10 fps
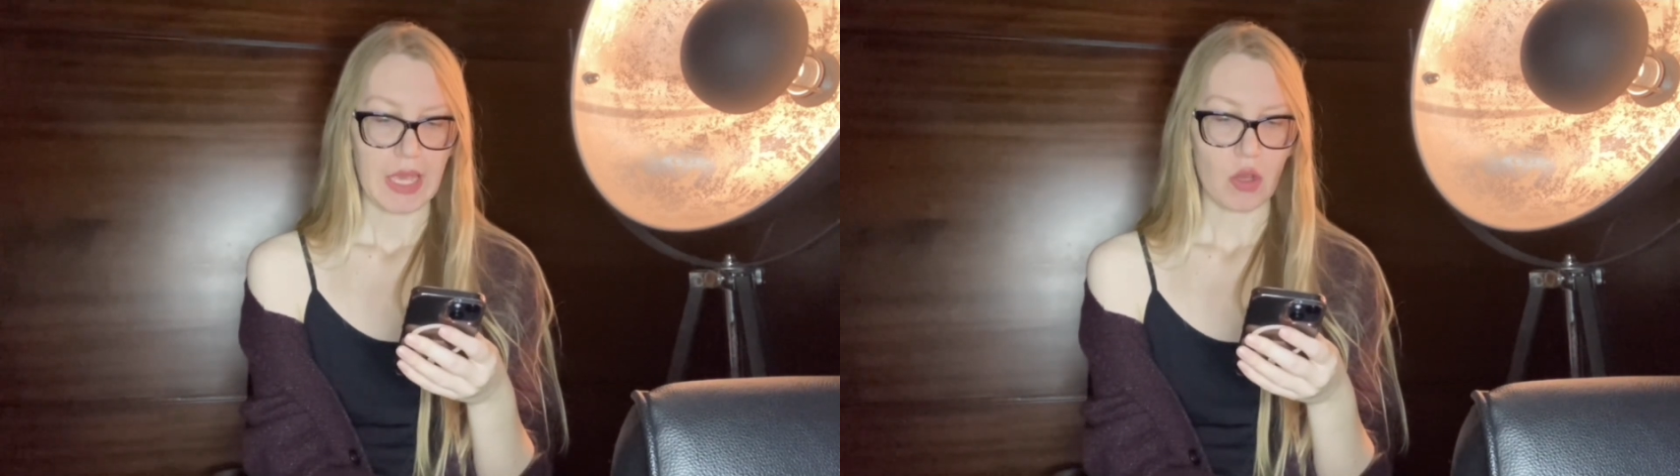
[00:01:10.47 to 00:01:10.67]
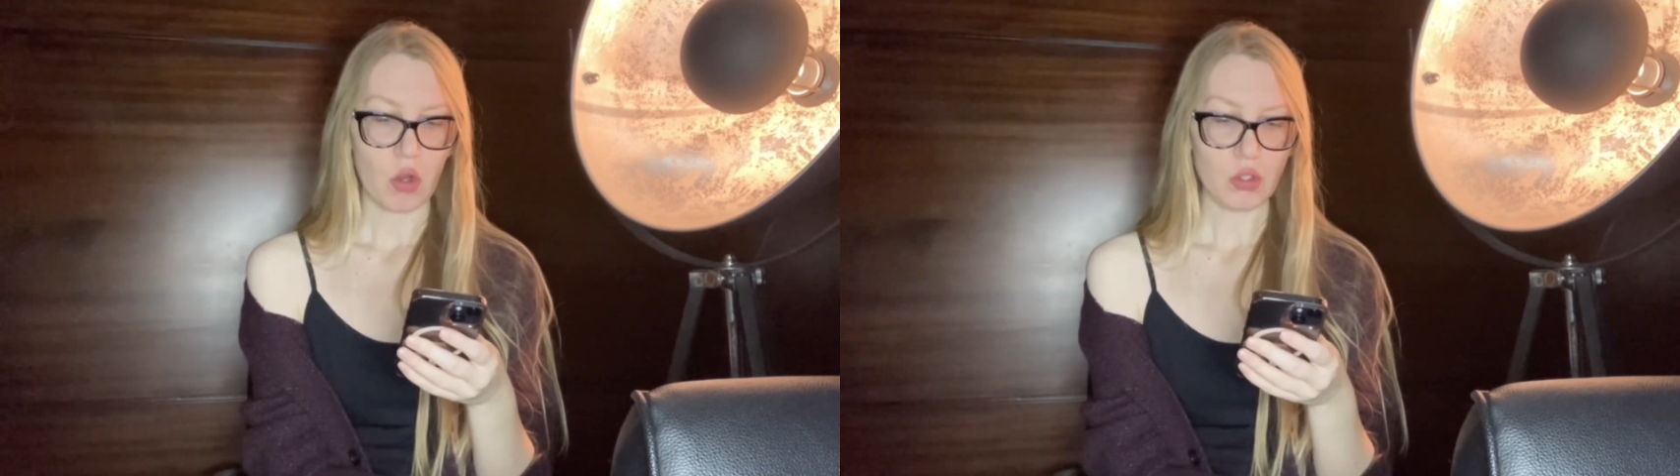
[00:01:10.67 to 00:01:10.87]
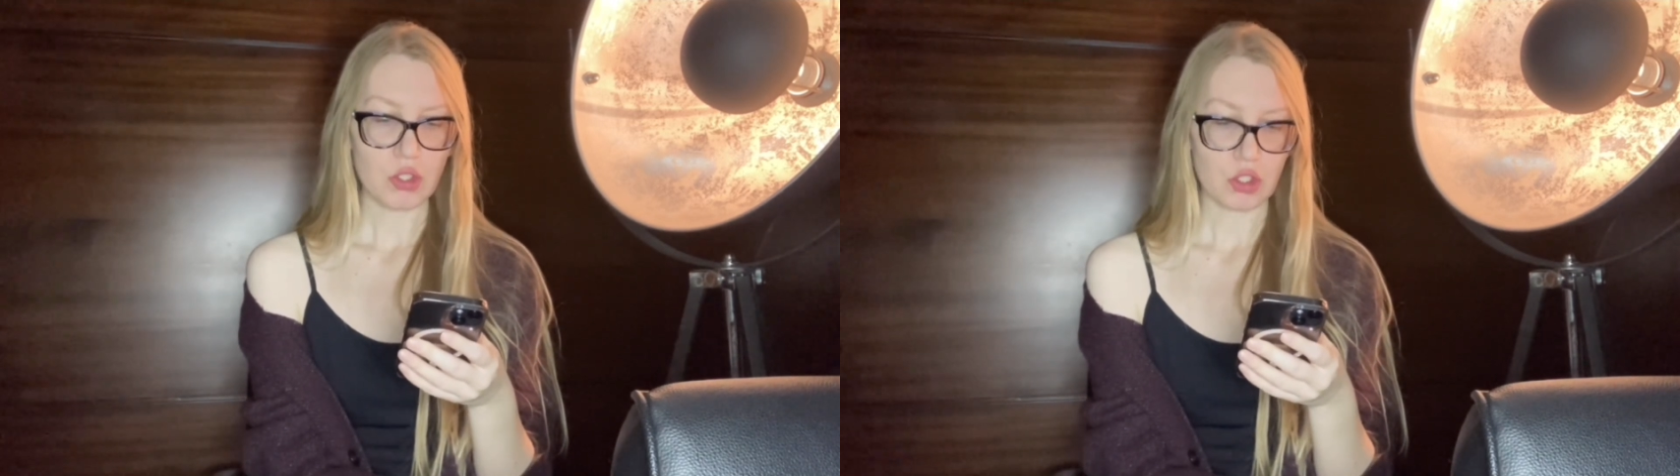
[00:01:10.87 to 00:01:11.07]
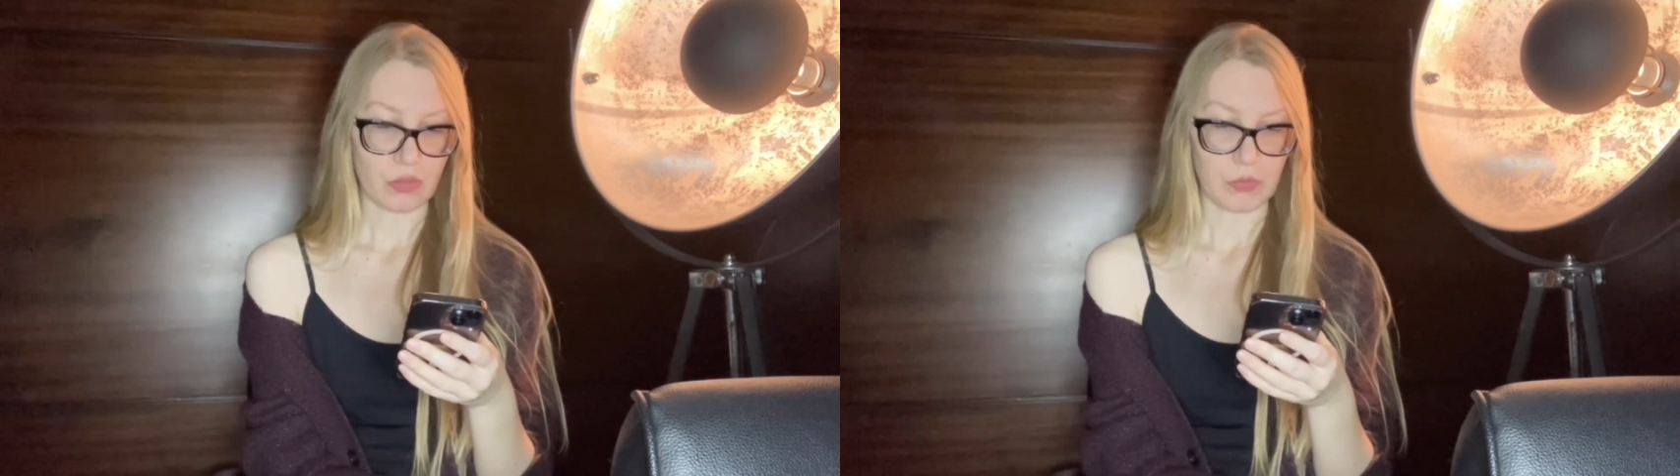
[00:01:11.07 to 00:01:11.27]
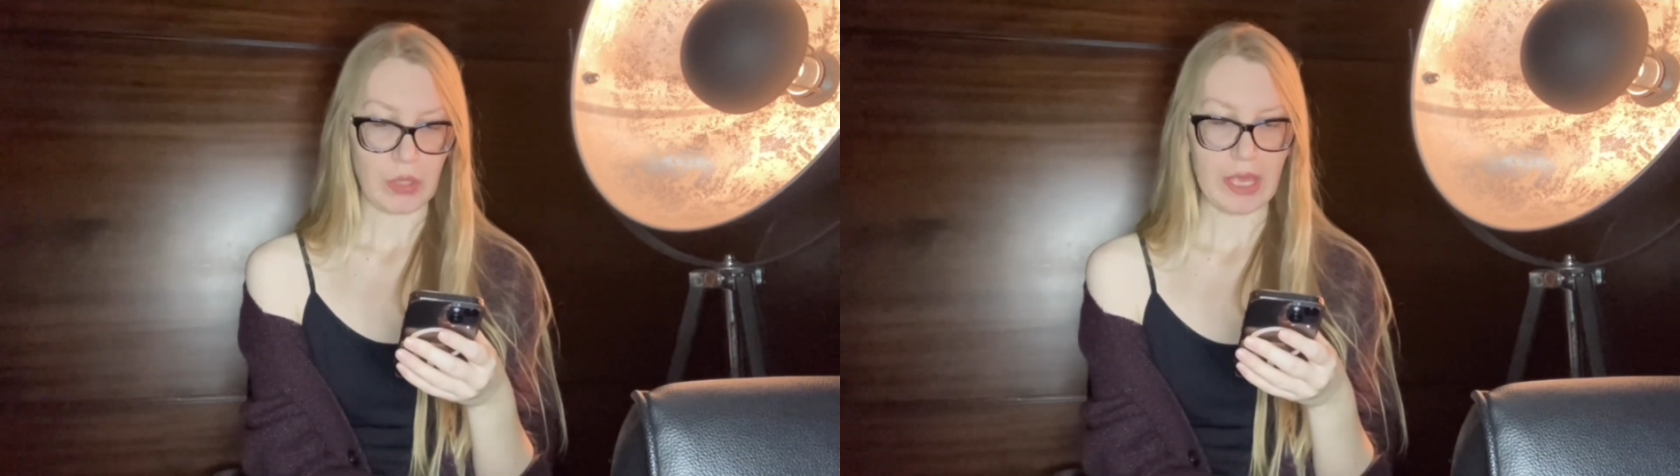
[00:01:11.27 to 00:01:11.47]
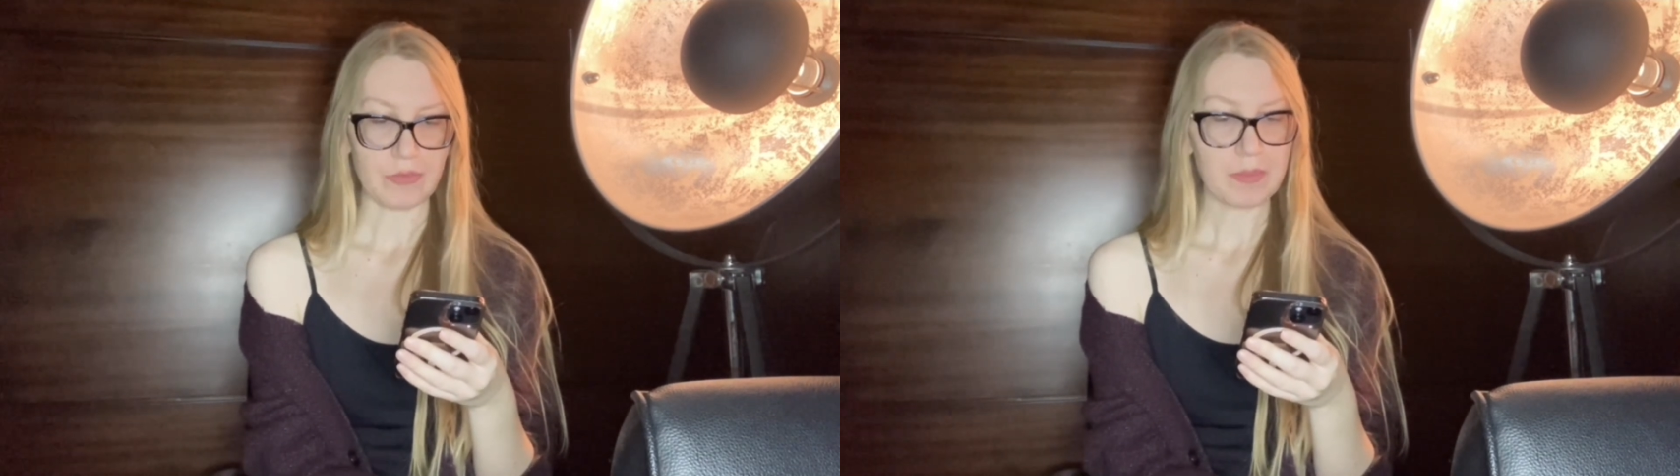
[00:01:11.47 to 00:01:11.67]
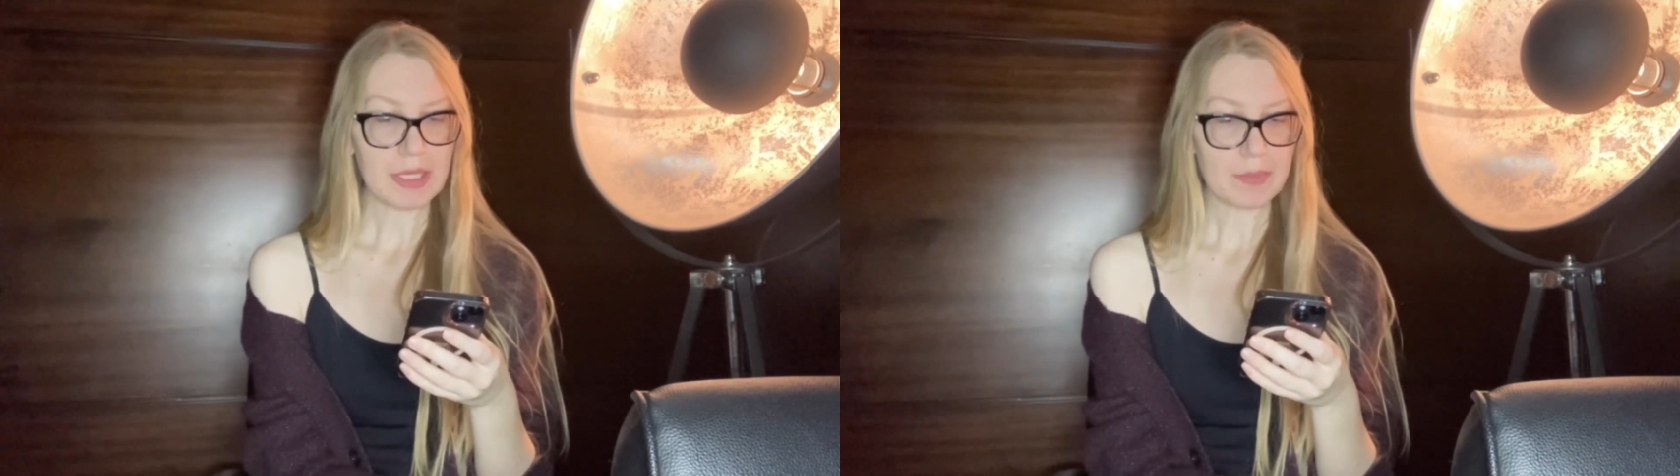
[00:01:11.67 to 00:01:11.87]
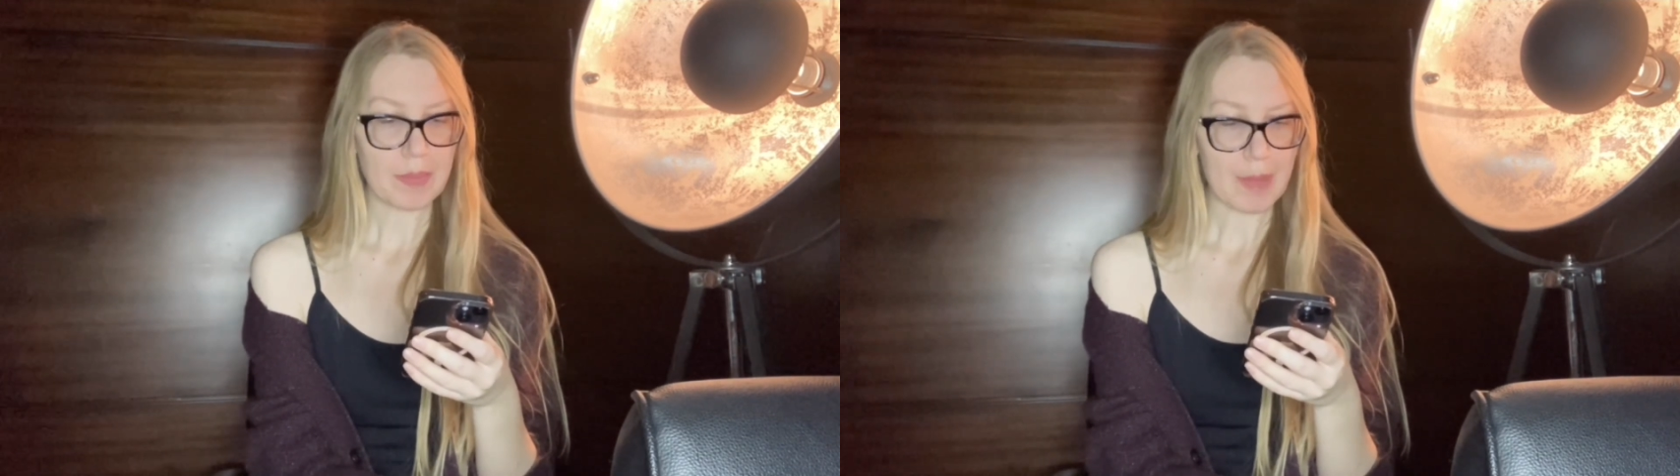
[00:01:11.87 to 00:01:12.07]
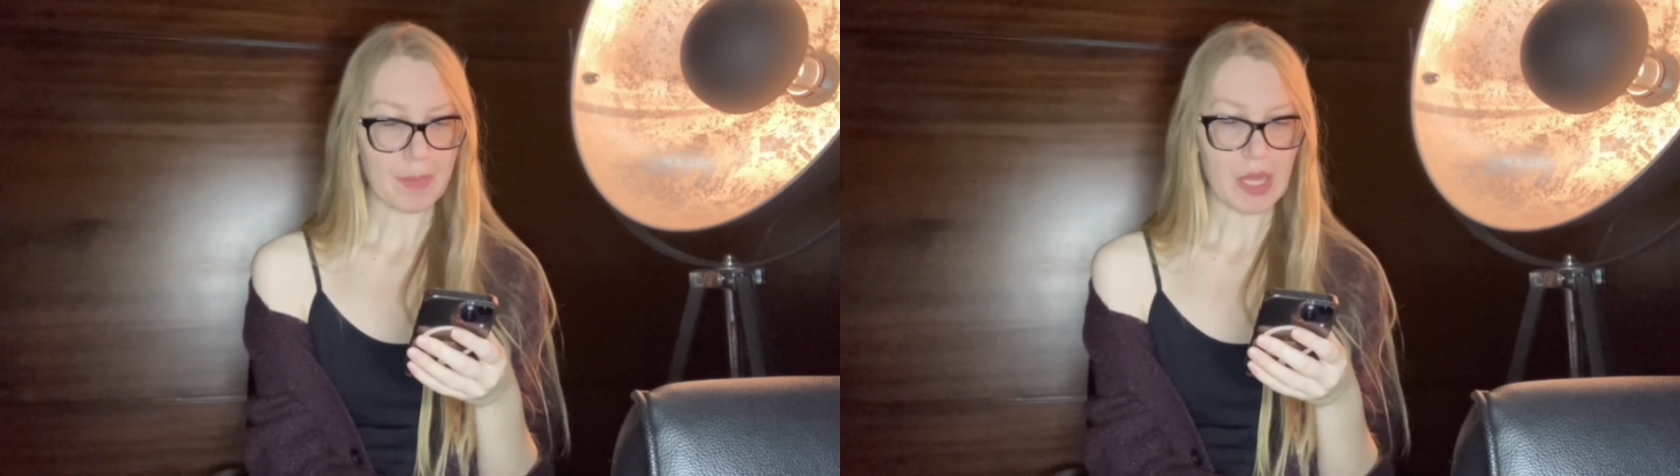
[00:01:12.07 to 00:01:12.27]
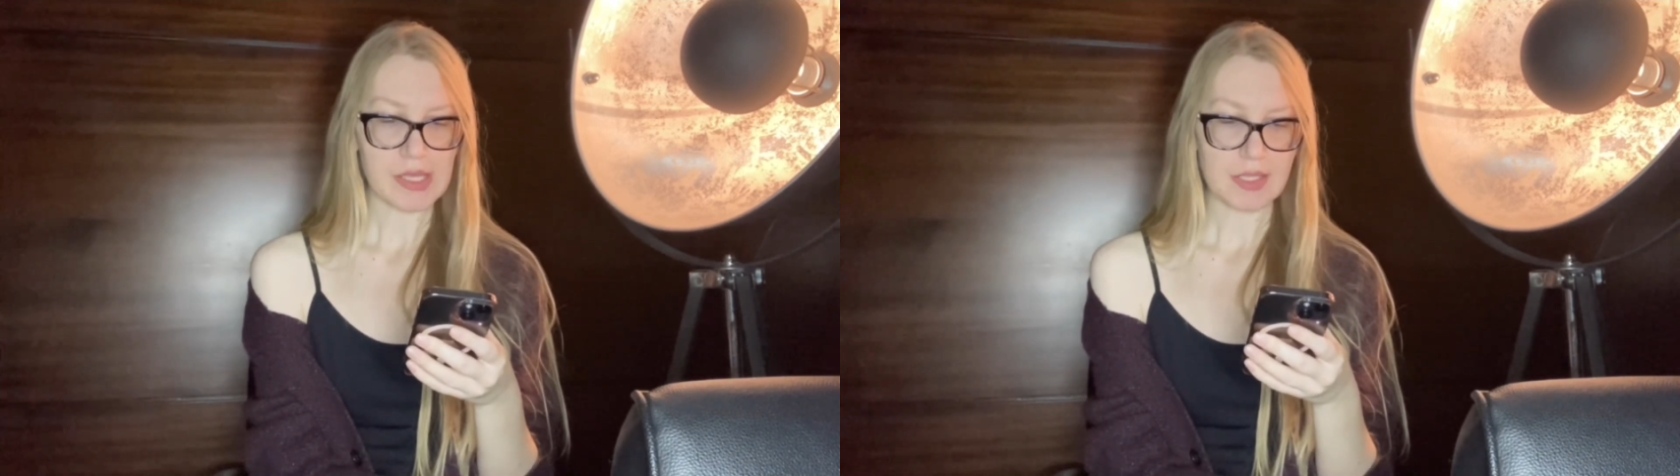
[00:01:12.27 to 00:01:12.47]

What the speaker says: on top we have pink pepper,